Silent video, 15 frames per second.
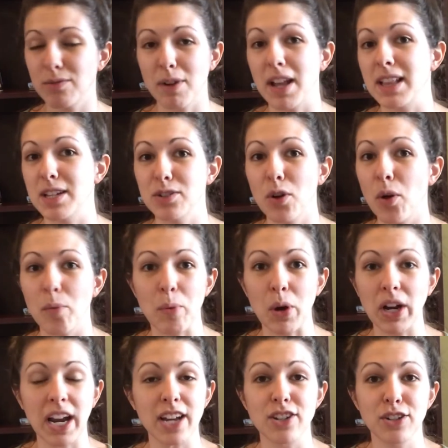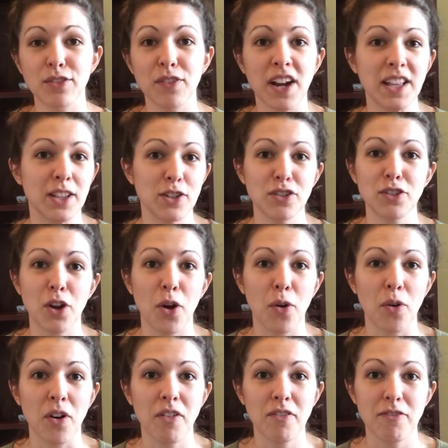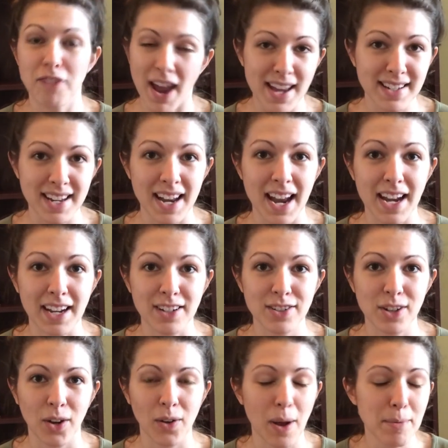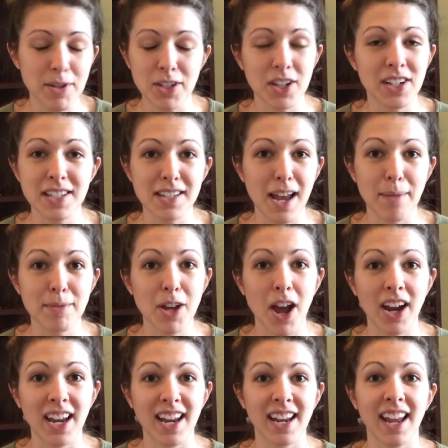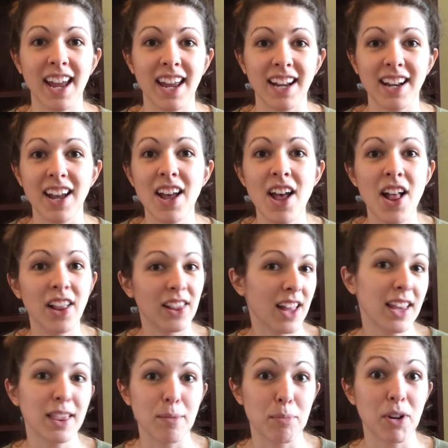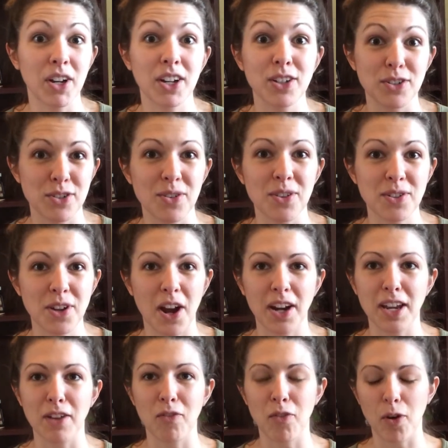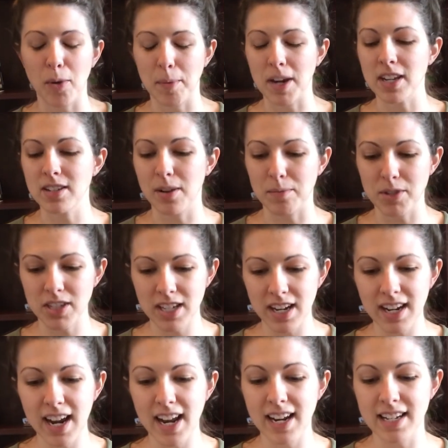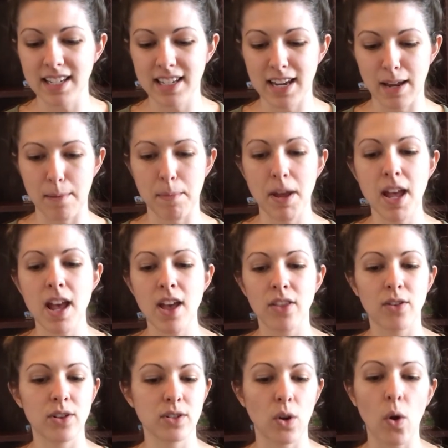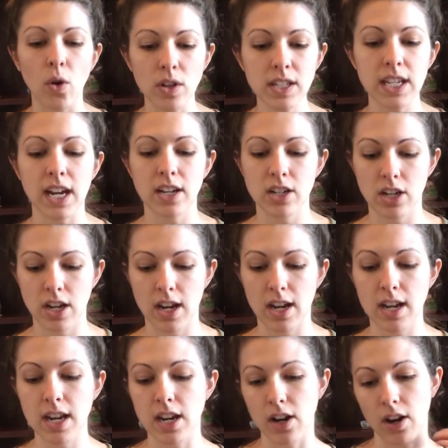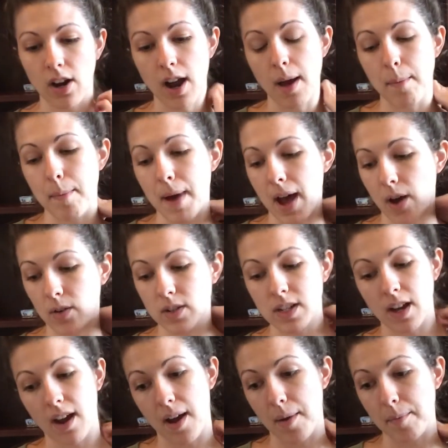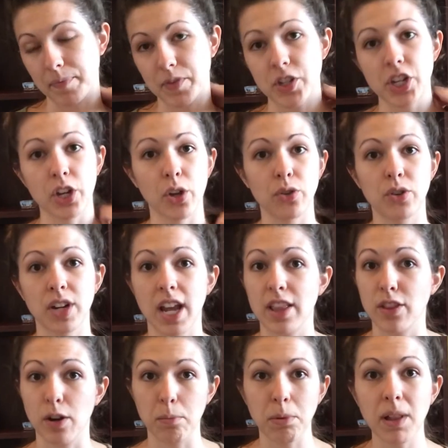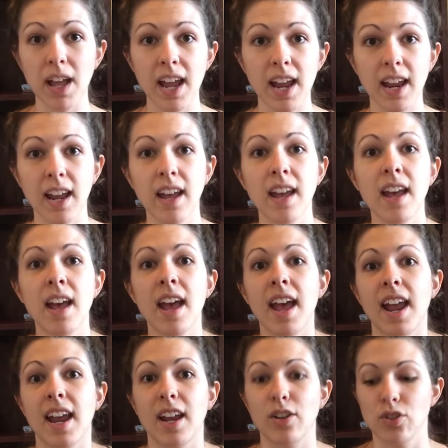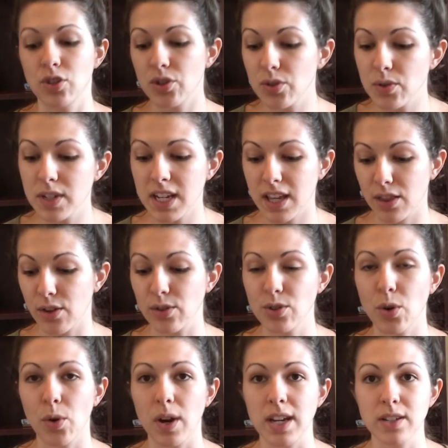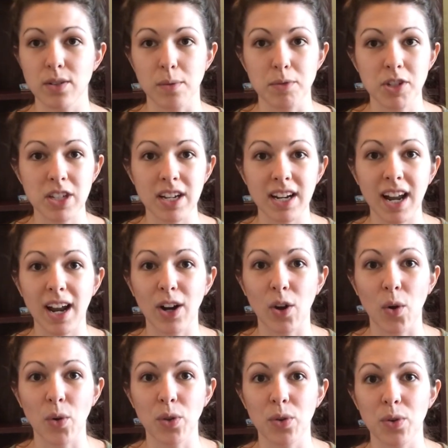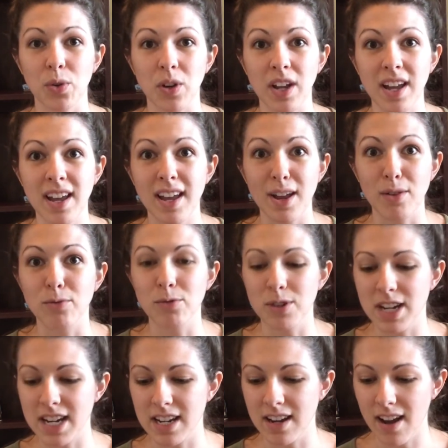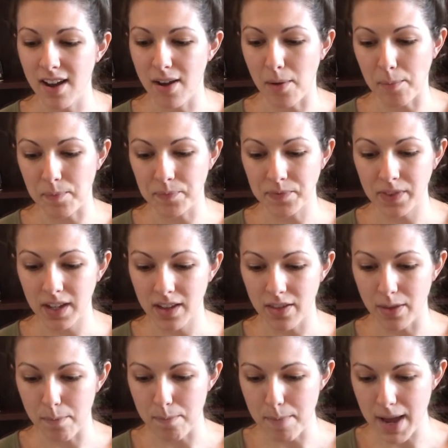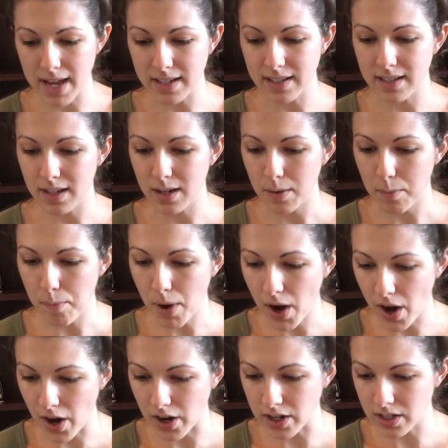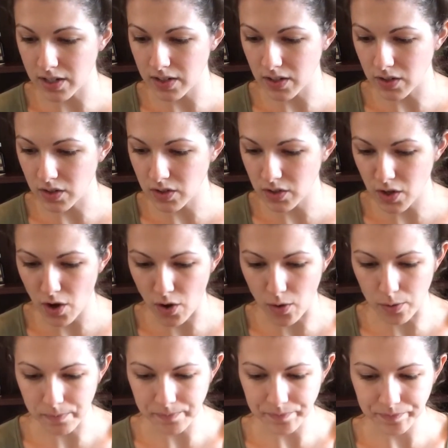read this whole book. I just find this so fascinating. So I'm just gonna stop talking and let the book do the talking for me. So I'm just gonna kind of skim. There is a whole section in here about children and their play and choosing their toys. So I'm just gonna kind of go through and read the best parts. So